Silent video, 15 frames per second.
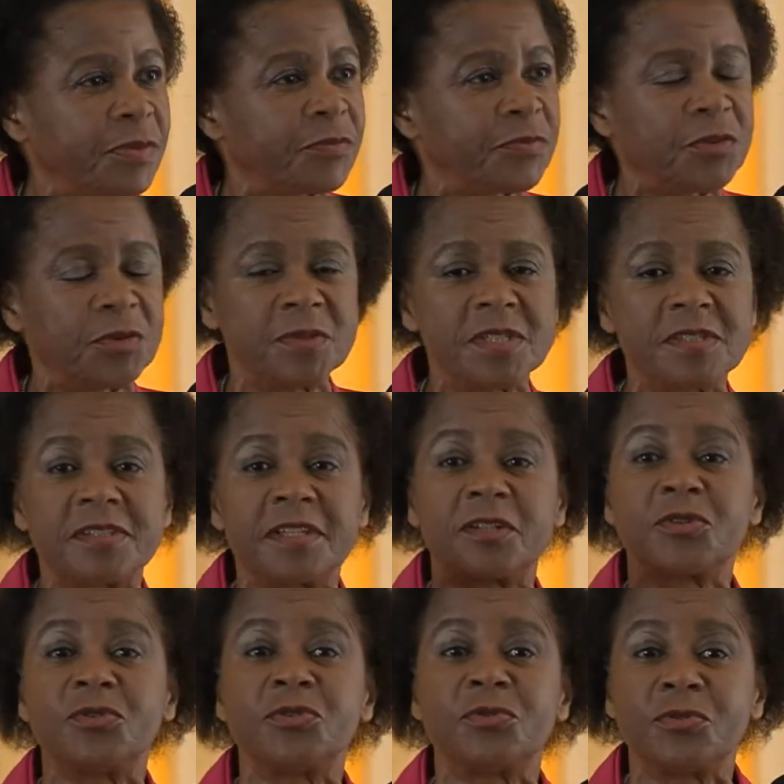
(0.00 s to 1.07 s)
performance
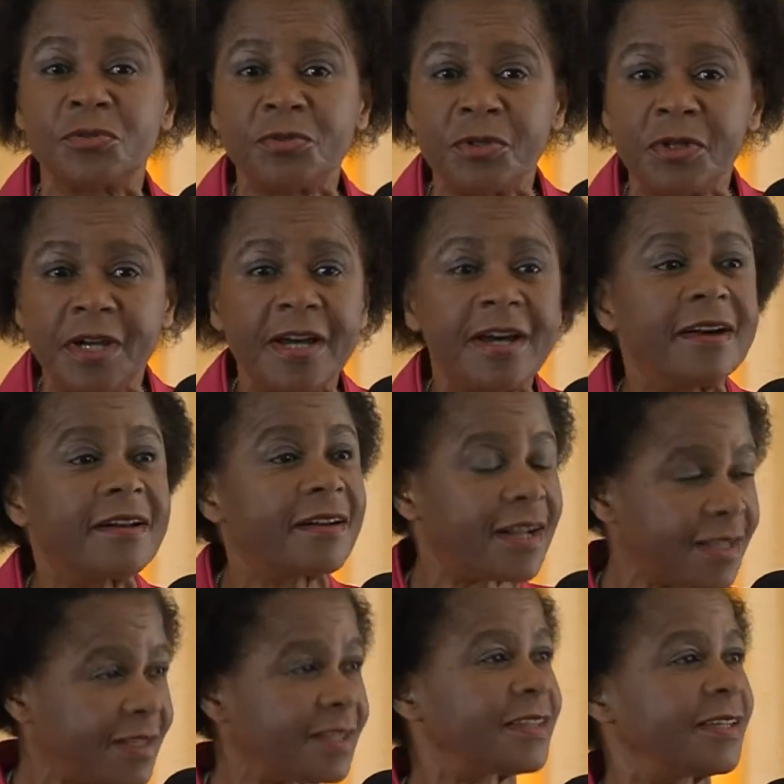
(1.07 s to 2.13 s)
than you,
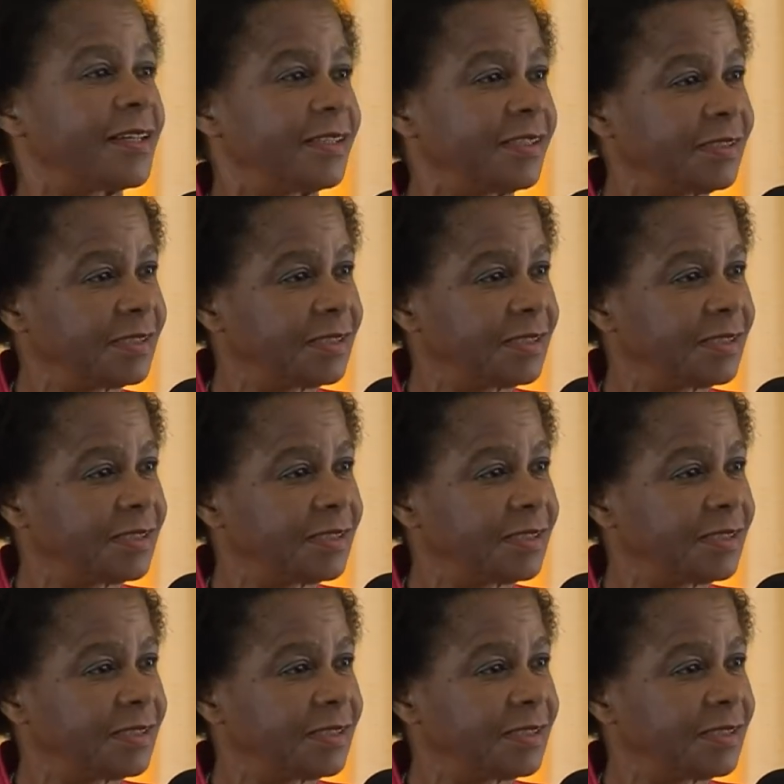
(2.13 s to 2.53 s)
rather than